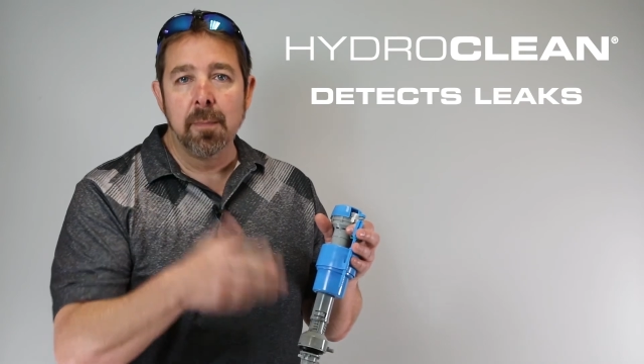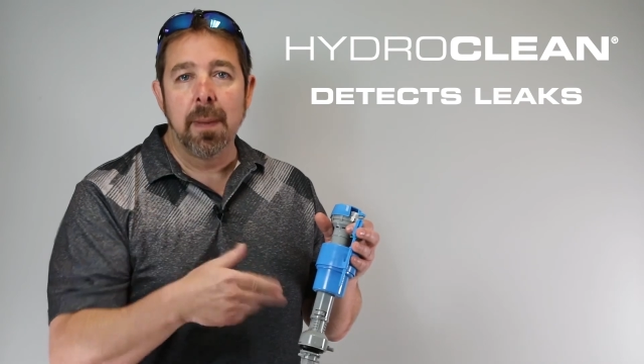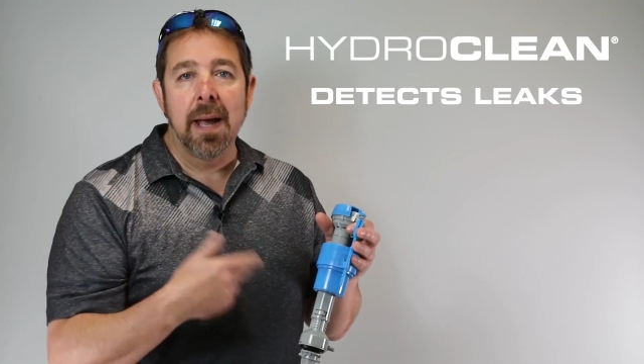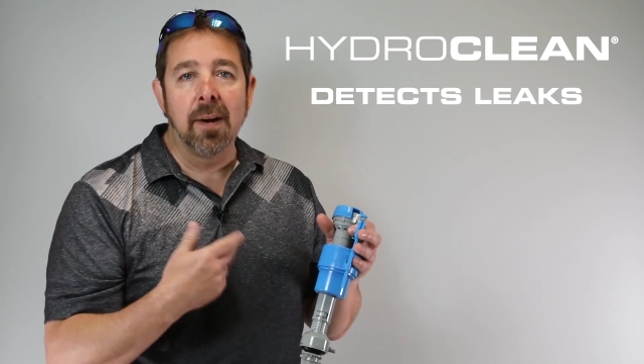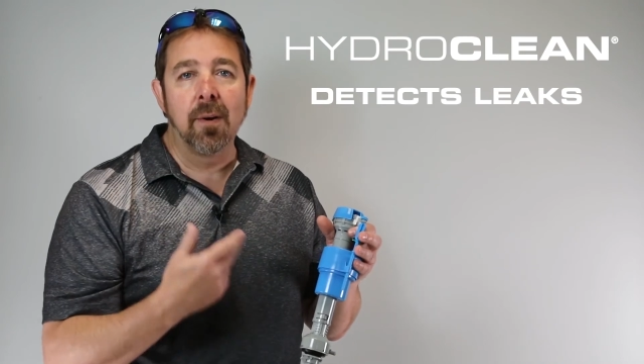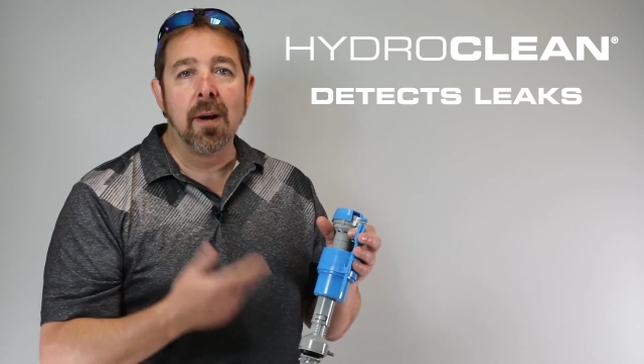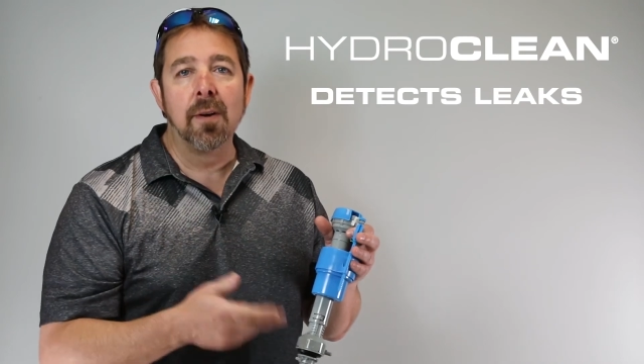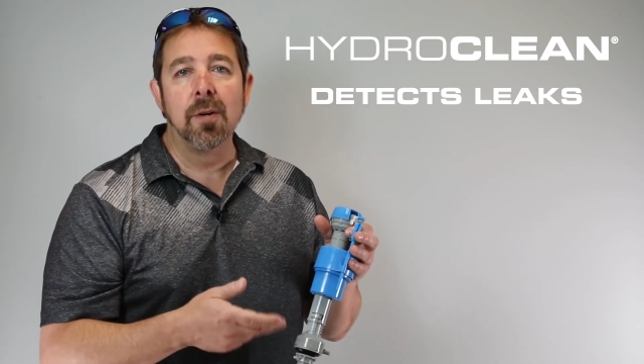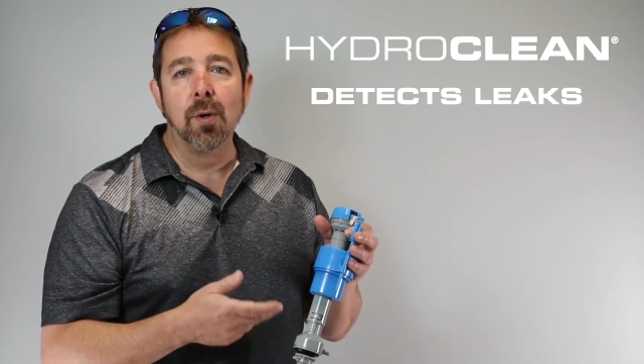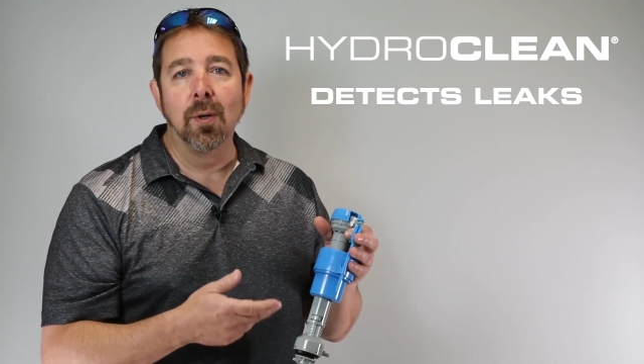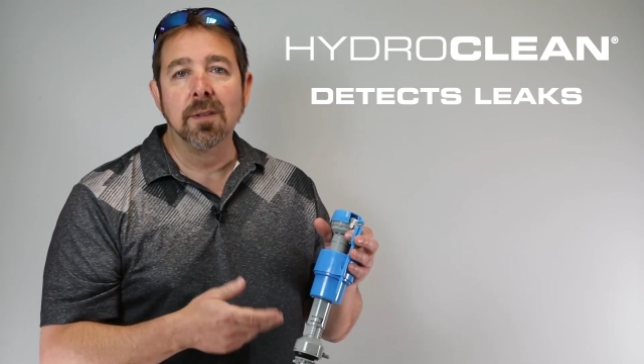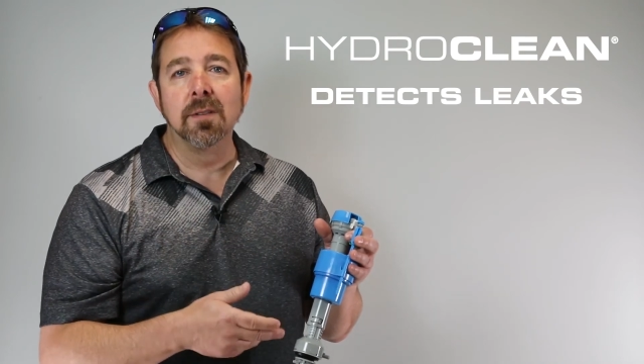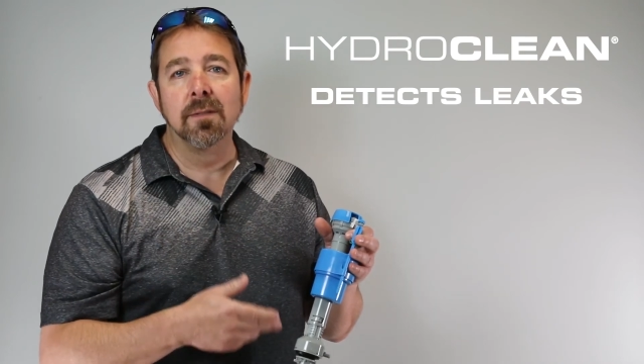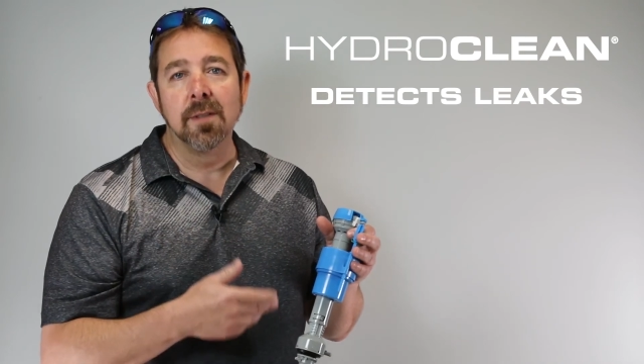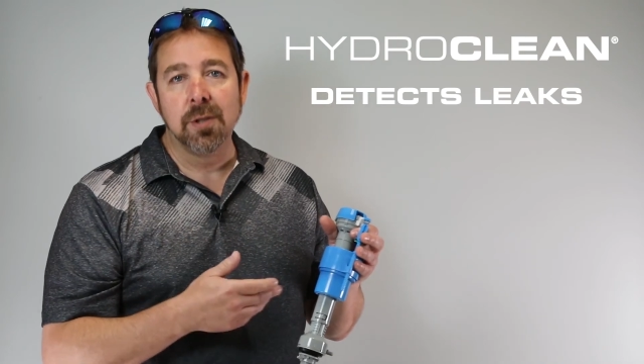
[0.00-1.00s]
background
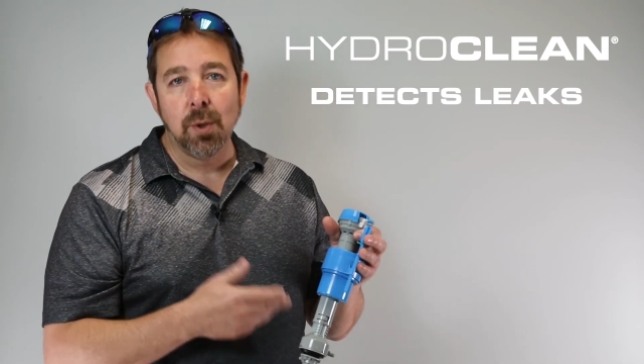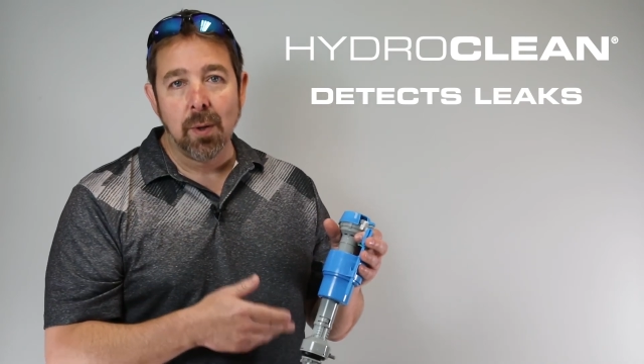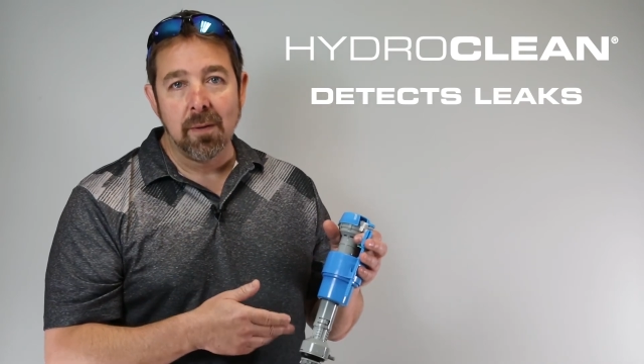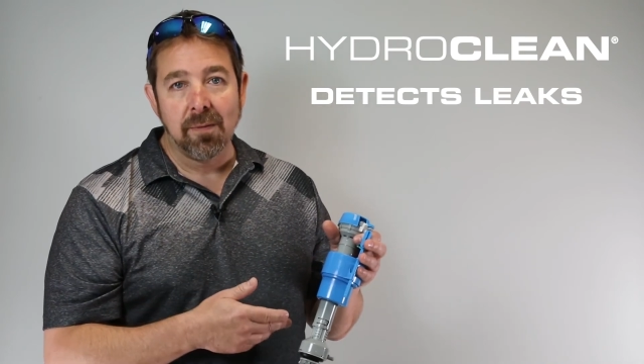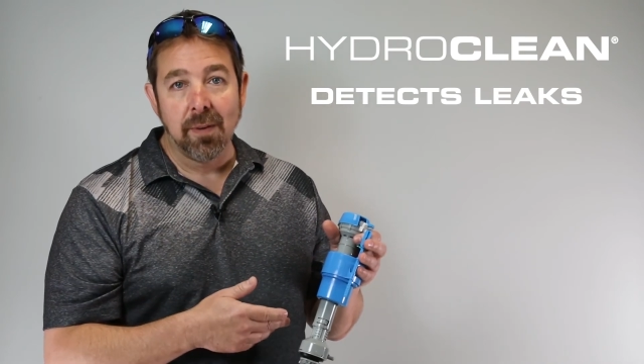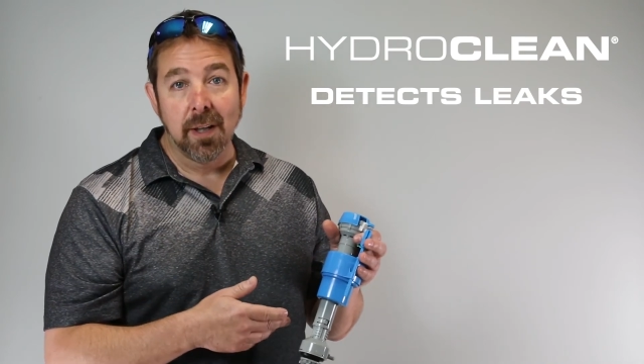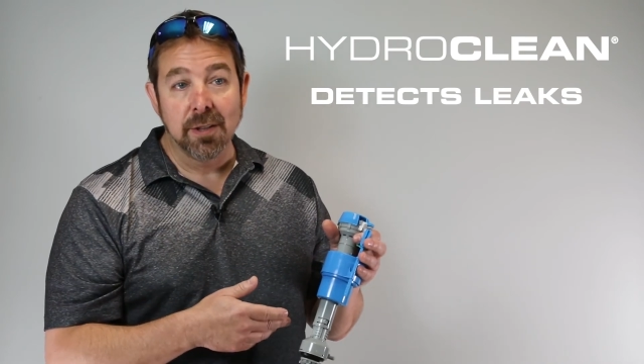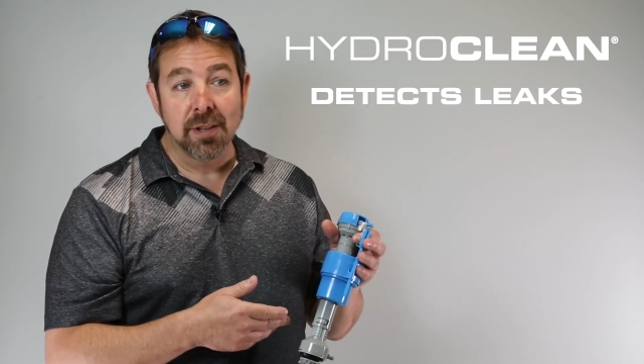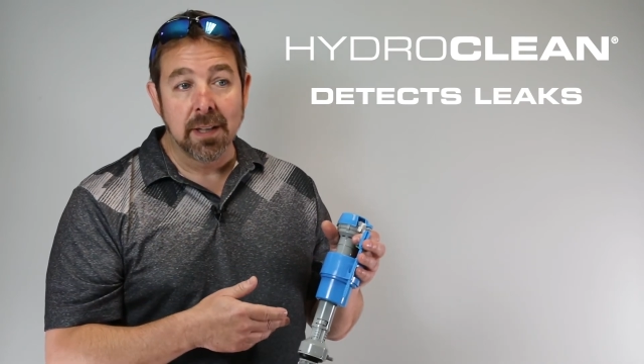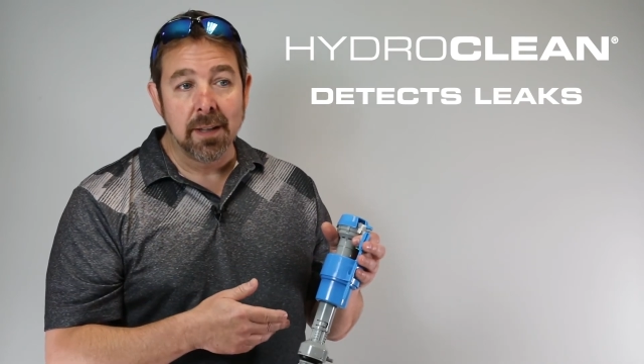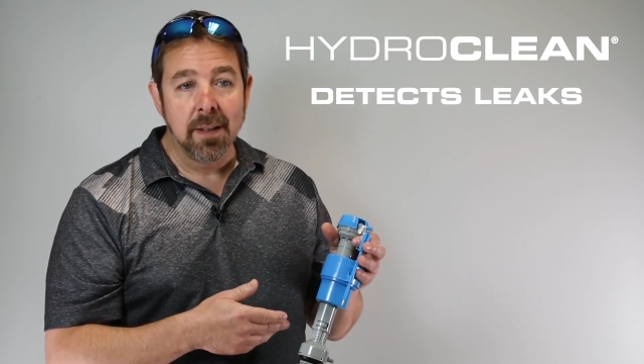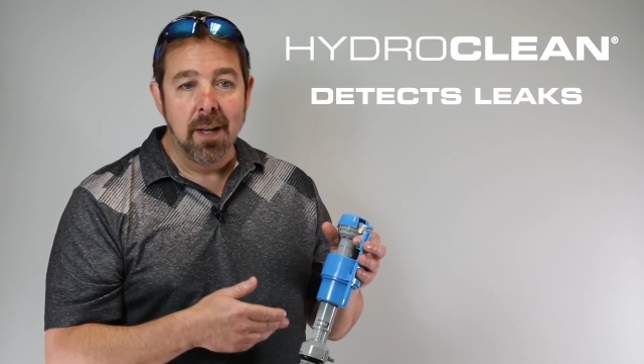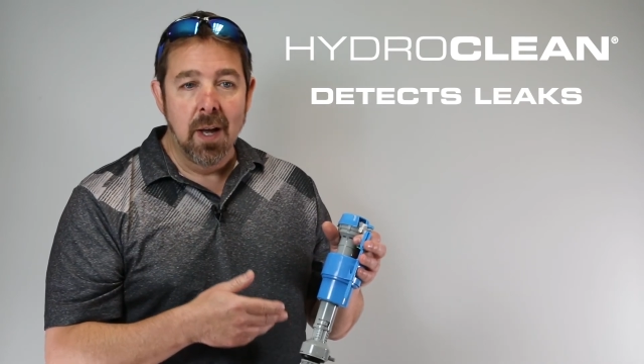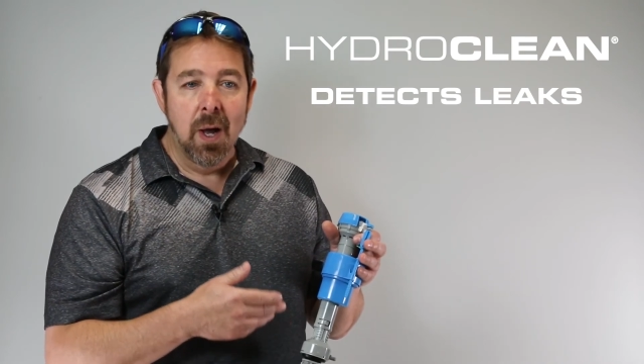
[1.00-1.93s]
noise of the toilet flushing.